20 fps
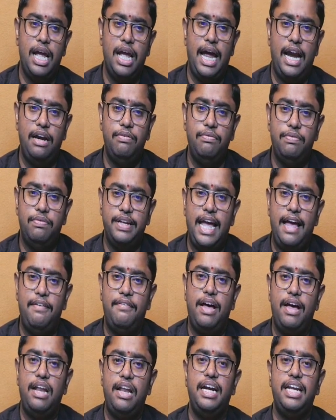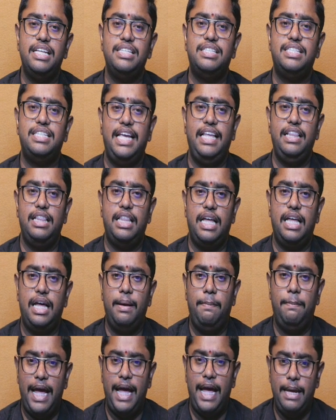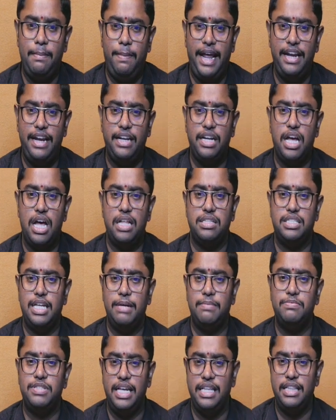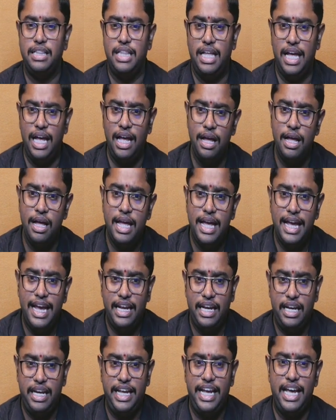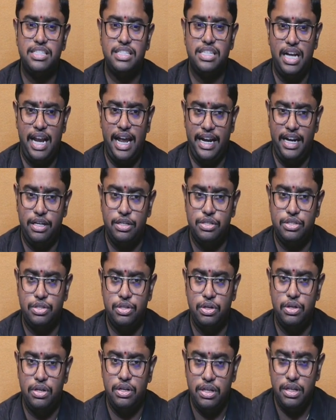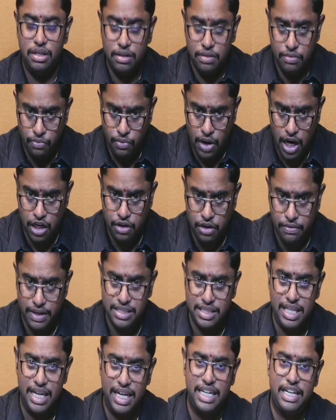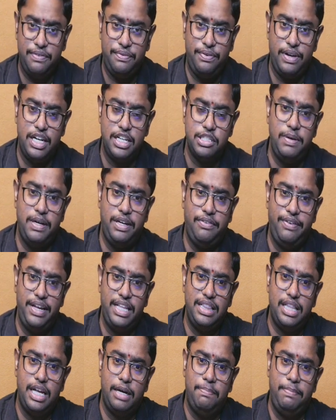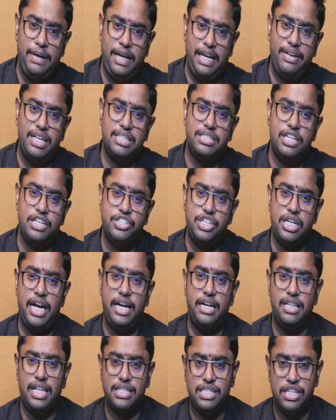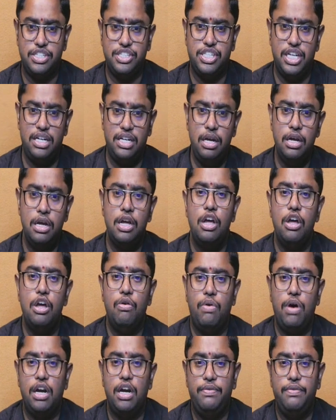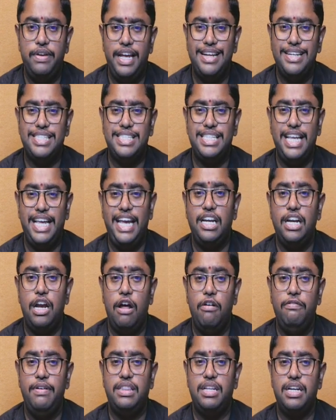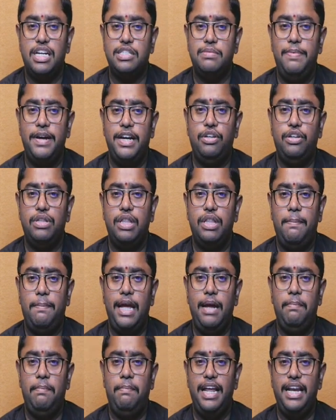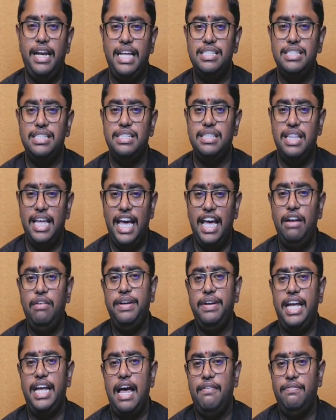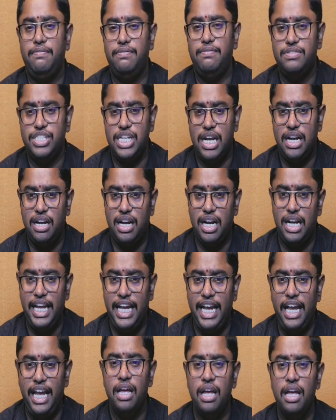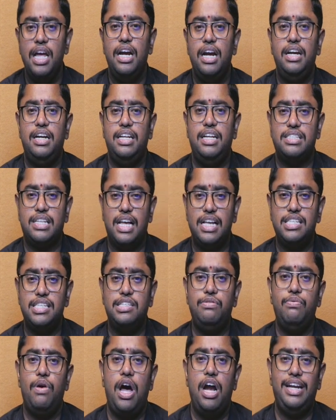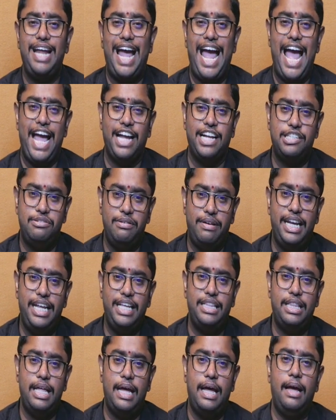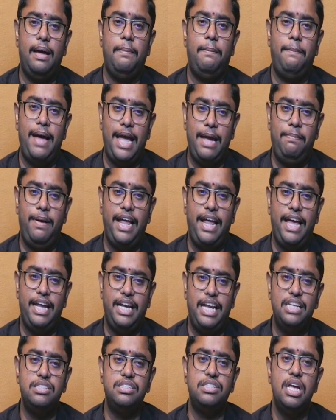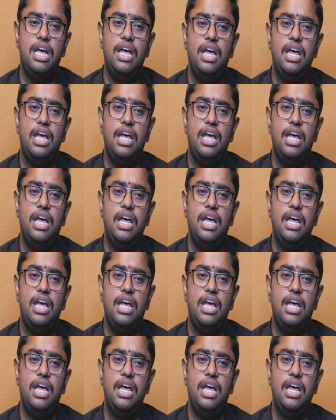and we have already seen the pipeline concepts in the earlier slide. So what was the difference between the previous session and the session what we are seeing now with respect to the pipeline is, there we have generally discussed what actually the pipeline is.